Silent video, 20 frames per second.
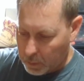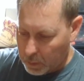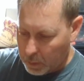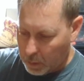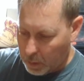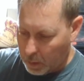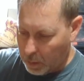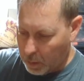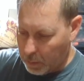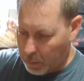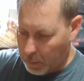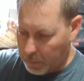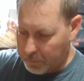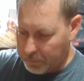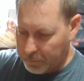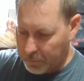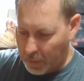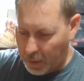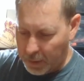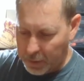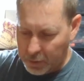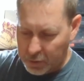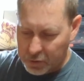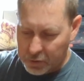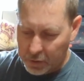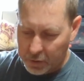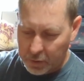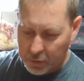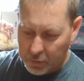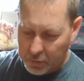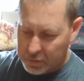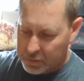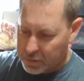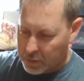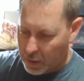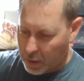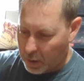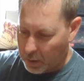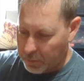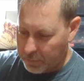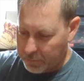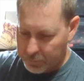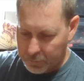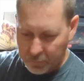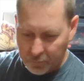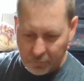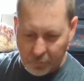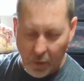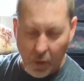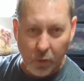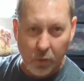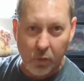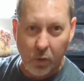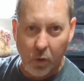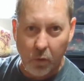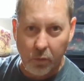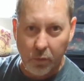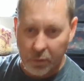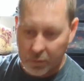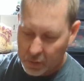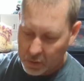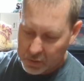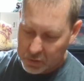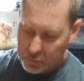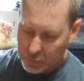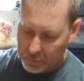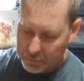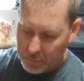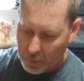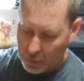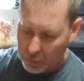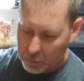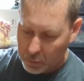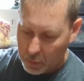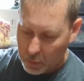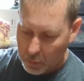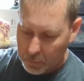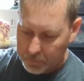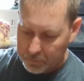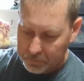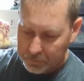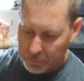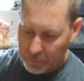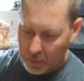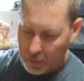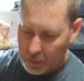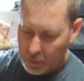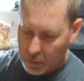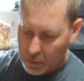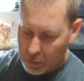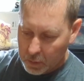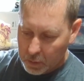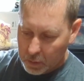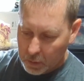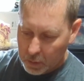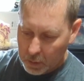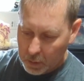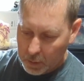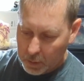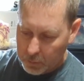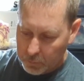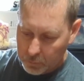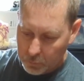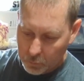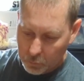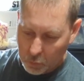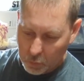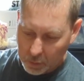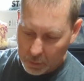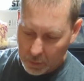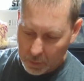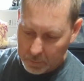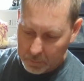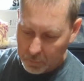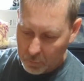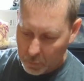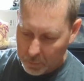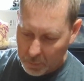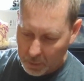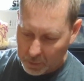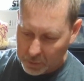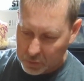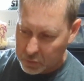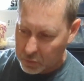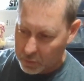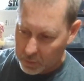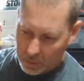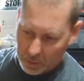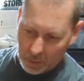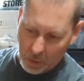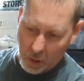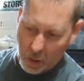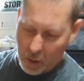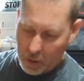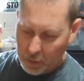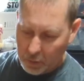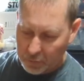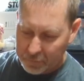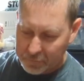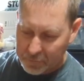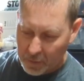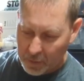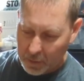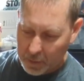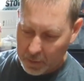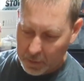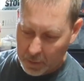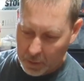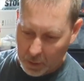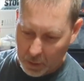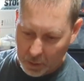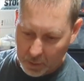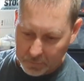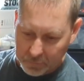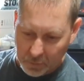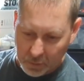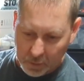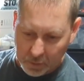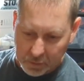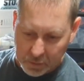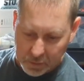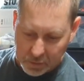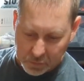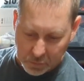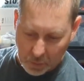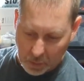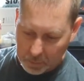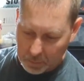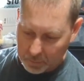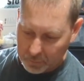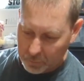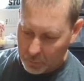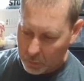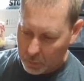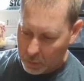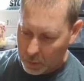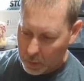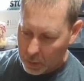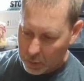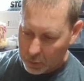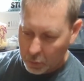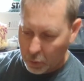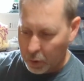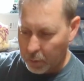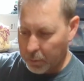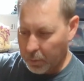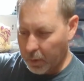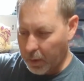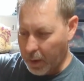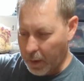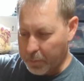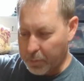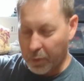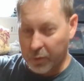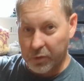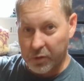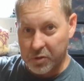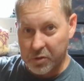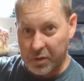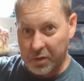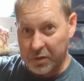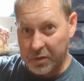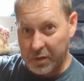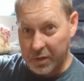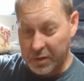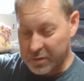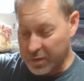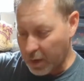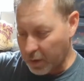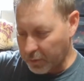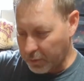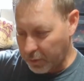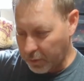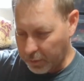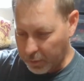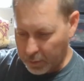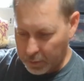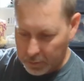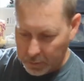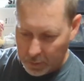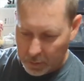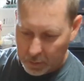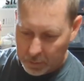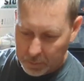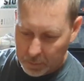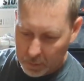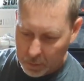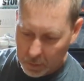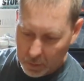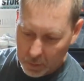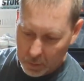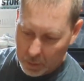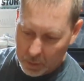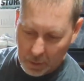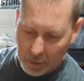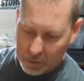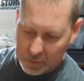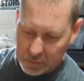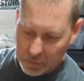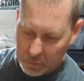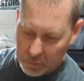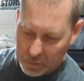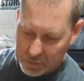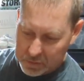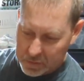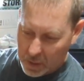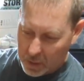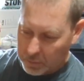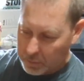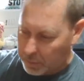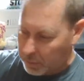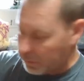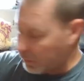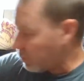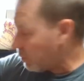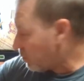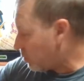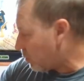I usually use Velcro, the industrial Velcro, and we'll make sure it'll fit in there. I've done it this way before. Normally I put the GT sound unit in there, but he doesn't want sound either,